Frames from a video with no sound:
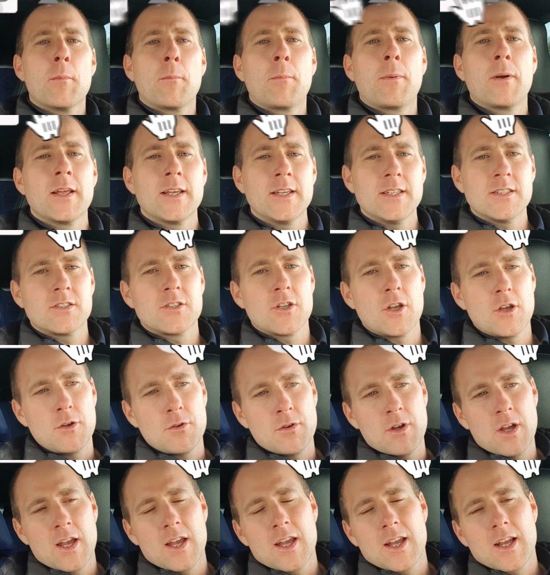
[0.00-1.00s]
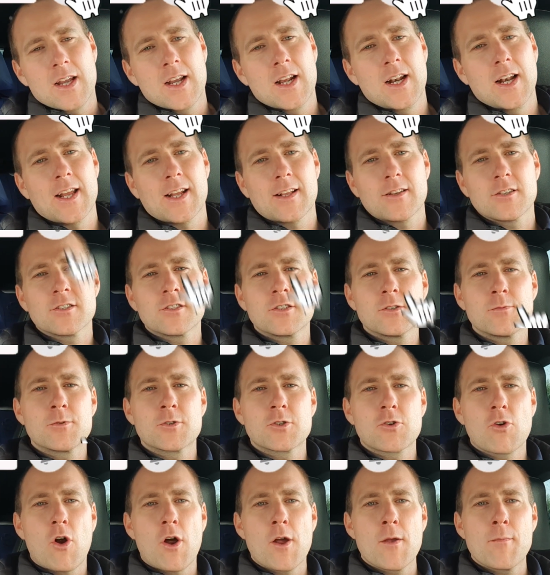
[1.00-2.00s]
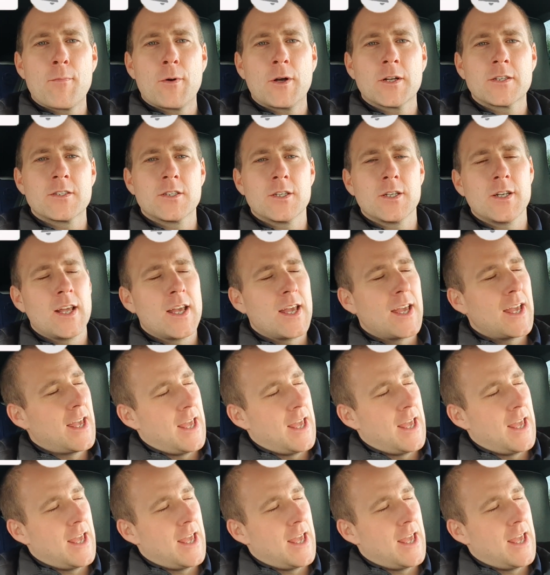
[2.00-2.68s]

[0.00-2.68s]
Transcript: Please do click the subscribe button,